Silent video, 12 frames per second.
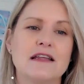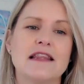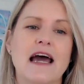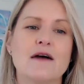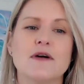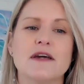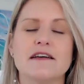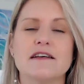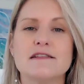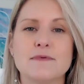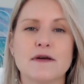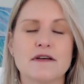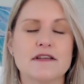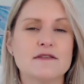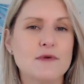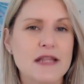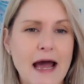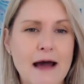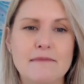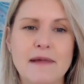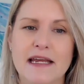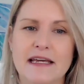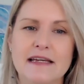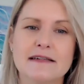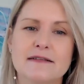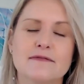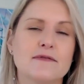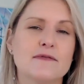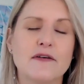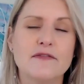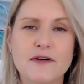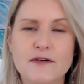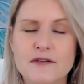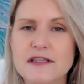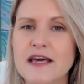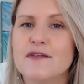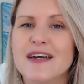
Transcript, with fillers: that we experience without money. Of course, there